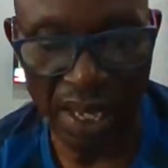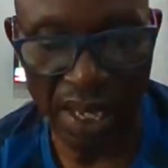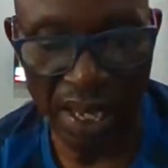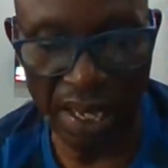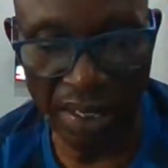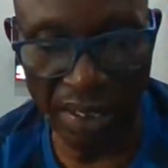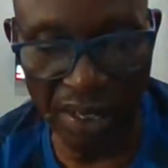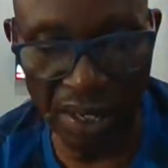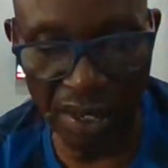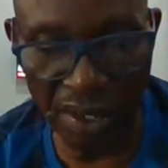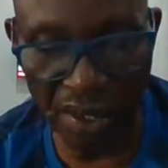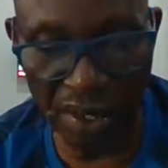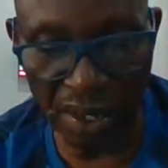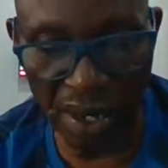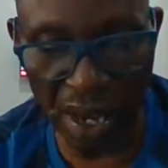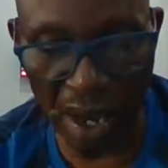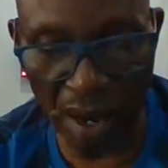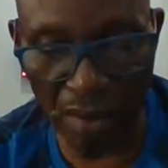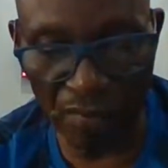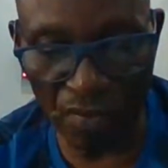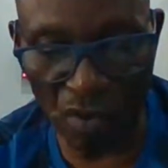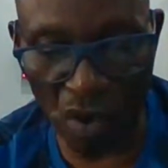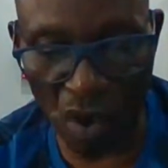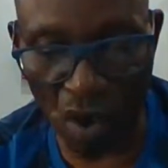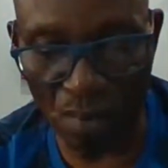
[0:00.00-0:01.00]
a degree
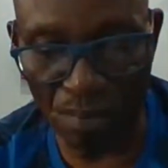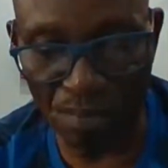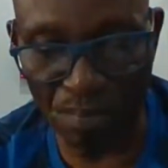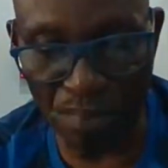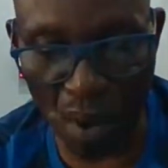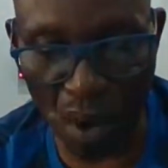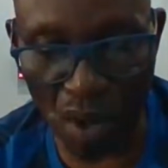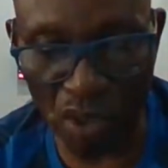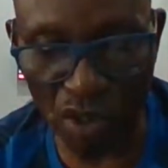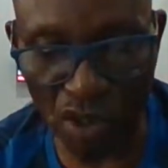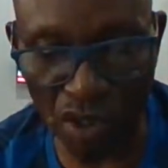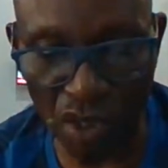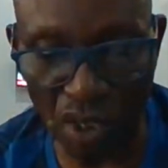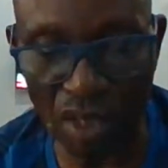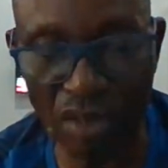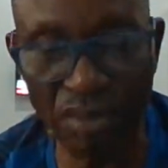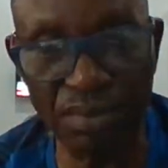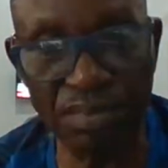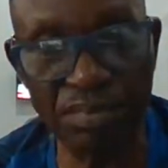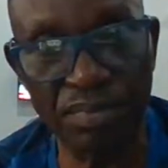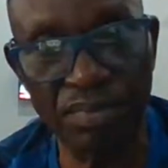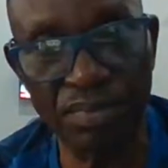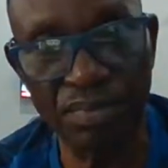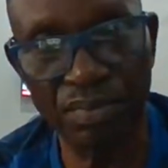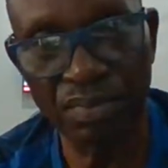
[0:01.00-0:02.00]
of
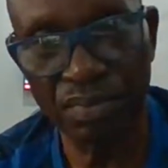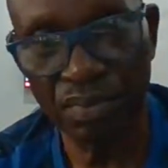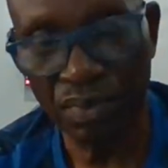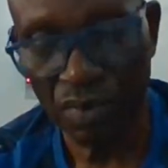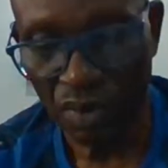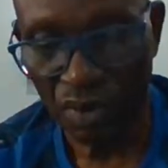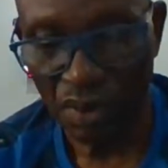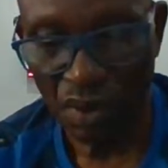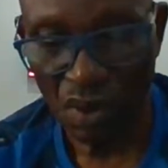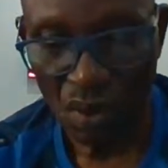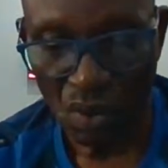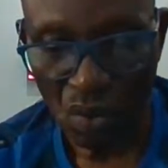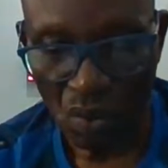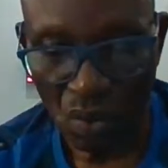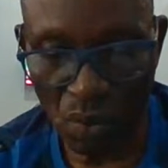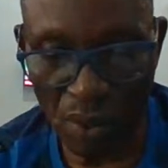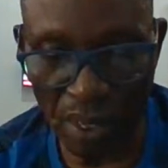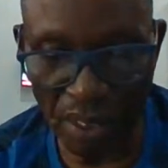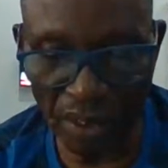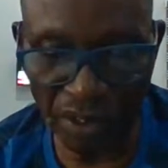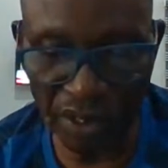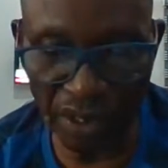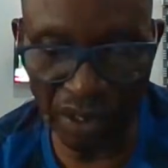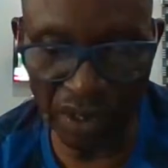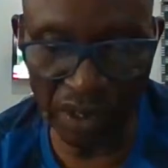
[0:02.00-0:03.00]
compulsion
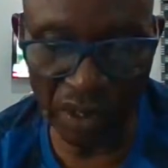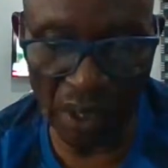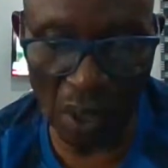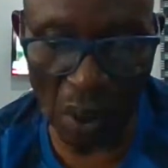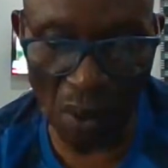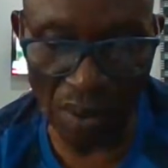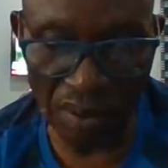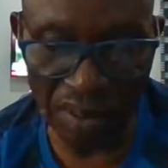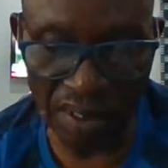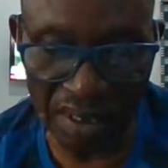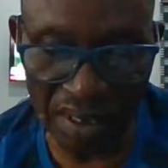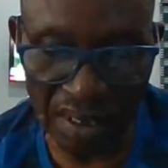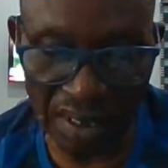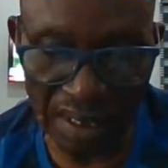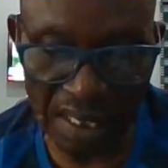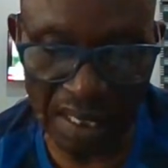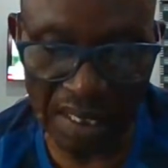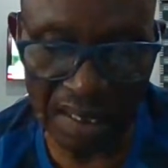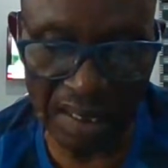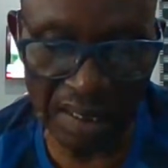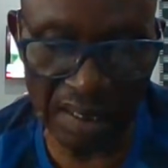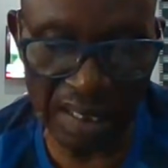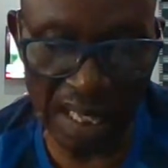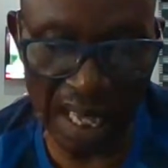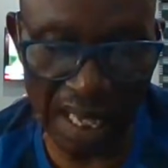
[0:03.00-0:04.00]
which is
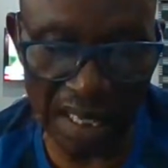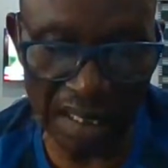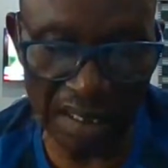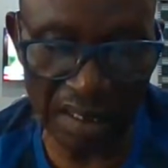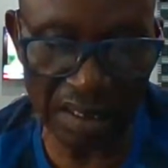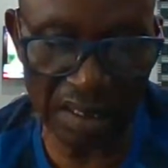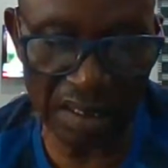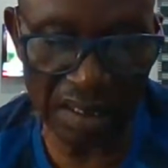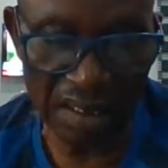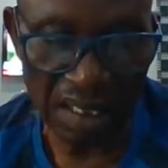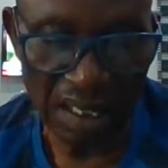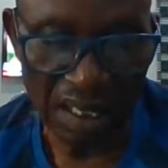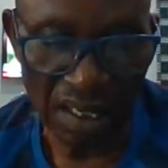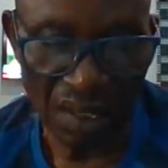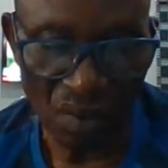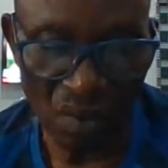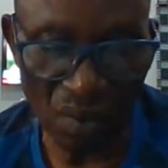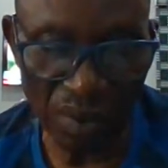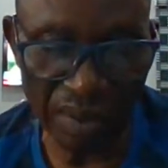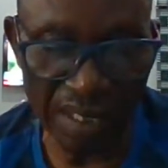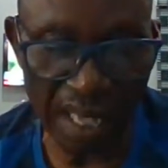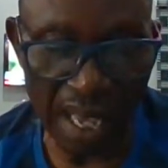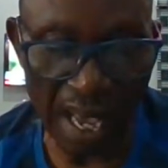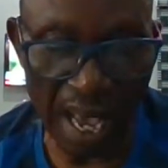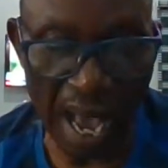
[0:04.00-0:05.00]
consistent
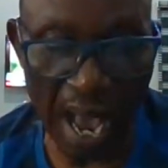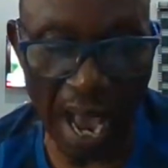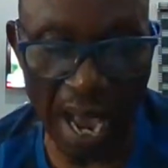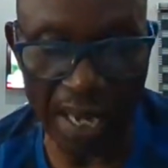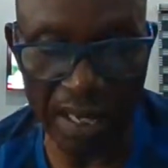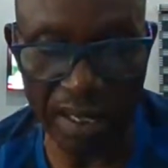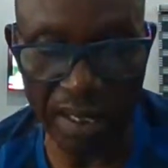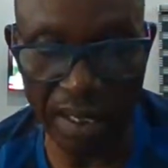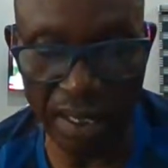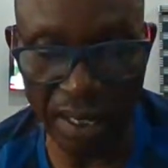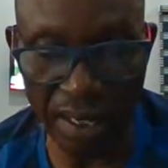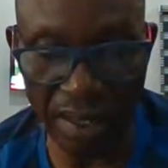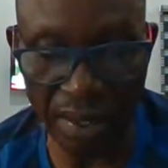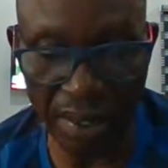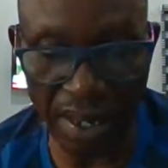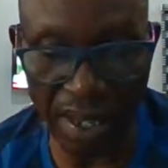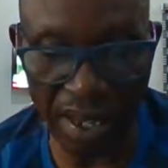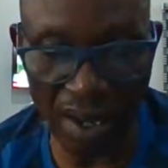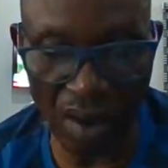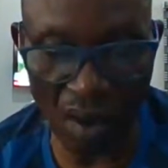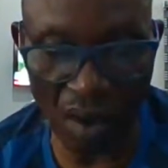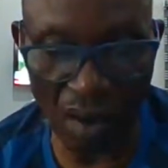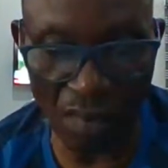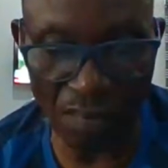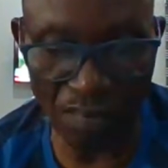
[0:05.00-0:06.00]
with a high
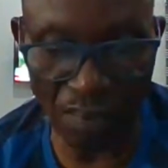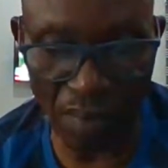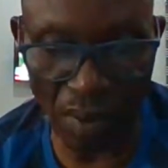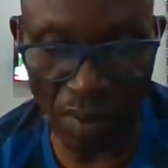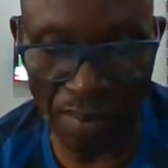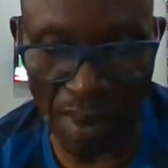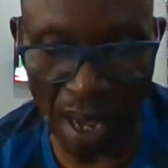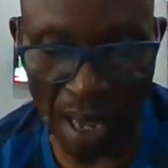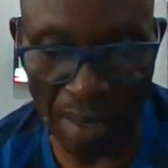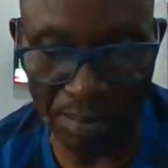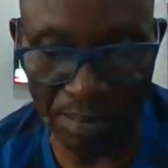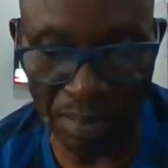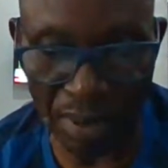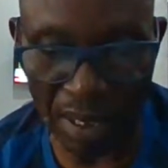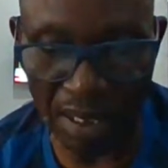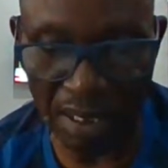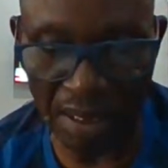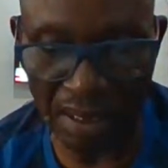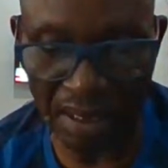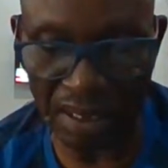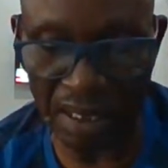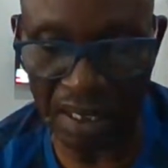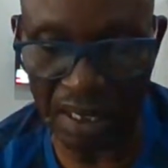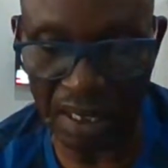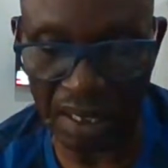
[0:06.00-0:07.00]
degree of
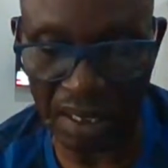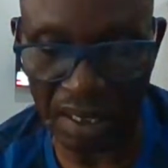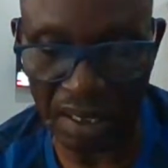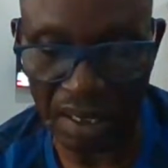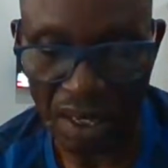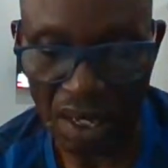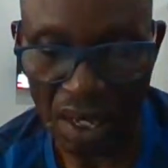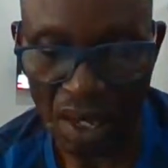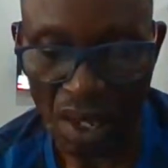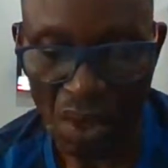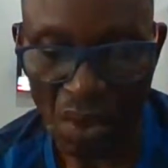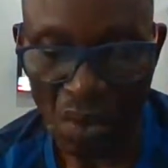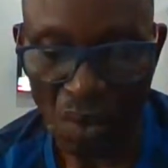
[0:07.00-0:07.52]
probability,